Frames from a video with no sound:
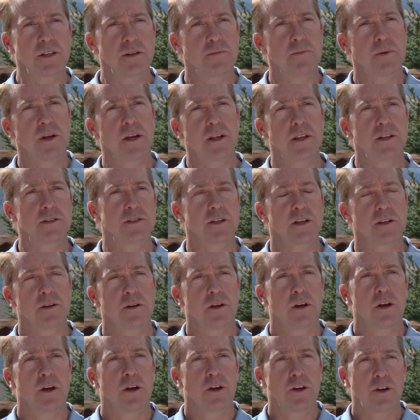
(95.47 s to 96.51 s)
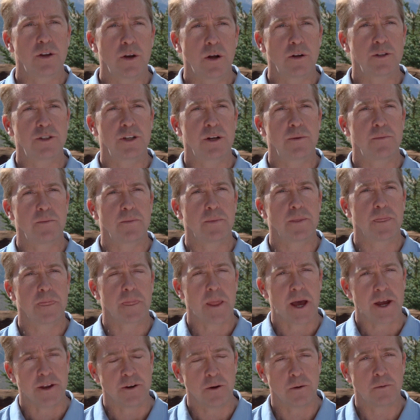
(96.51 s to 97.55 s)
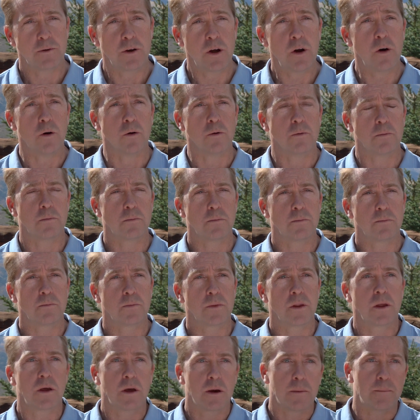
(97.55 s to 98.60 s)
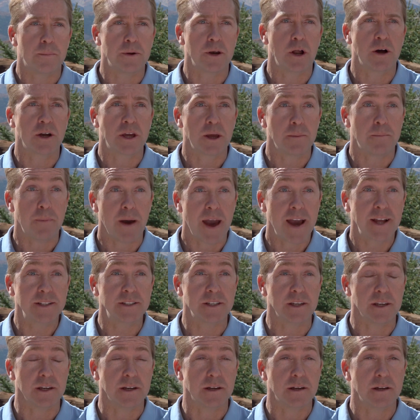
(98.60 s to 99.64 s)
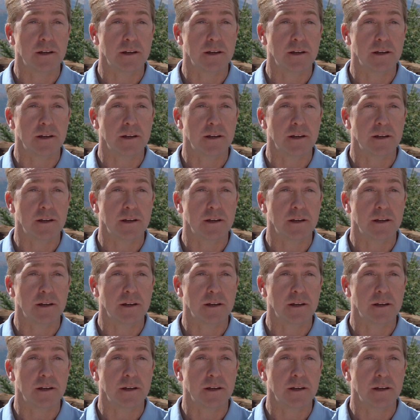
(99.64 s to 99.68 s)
at me and he said, "Jim, I don't know, but I'll get back to you."